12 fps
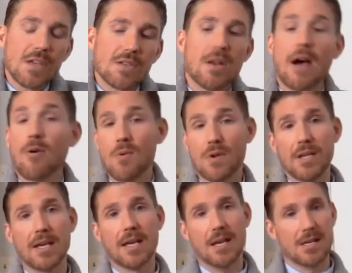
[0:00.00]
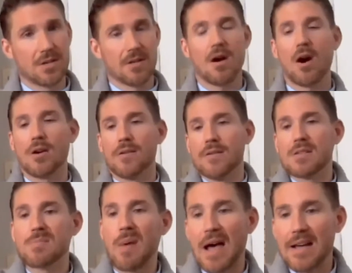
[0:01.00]
So now we're really getting to the heart of
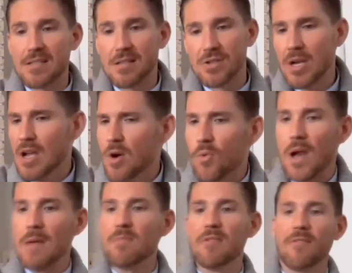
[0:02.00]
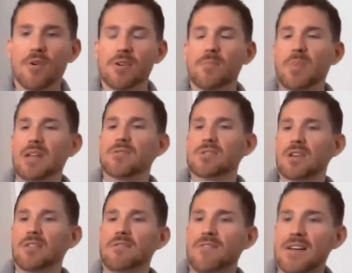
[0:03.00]
this passage. Right before Peter's
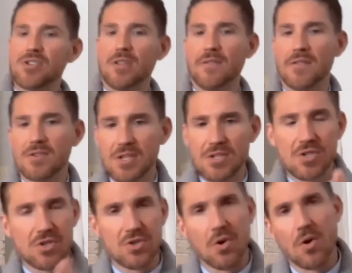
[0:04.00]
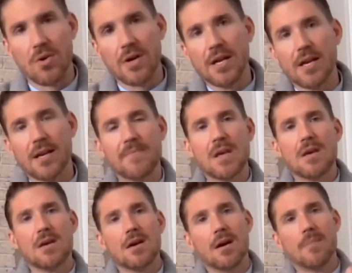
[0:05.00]
confession, there's a story
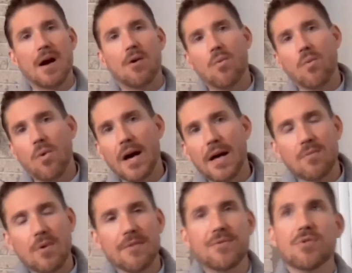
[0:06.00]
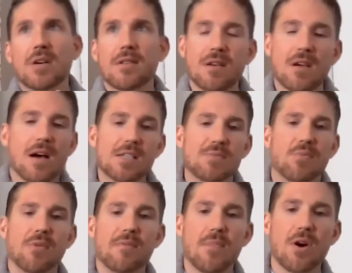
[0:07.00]
about what? Well, if you look in the
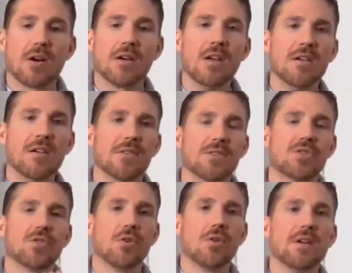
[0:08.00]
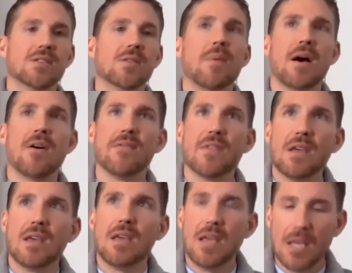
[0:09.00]
Gospel of Mark, the story is about the
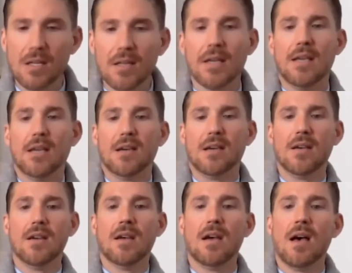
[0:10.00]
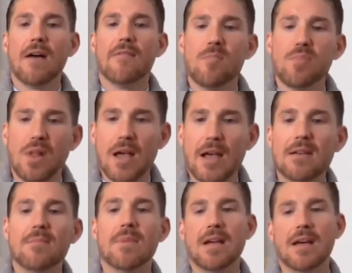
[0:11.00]
healing of a
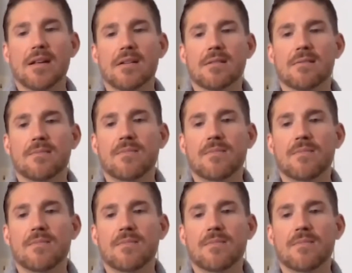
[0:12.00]
blind man.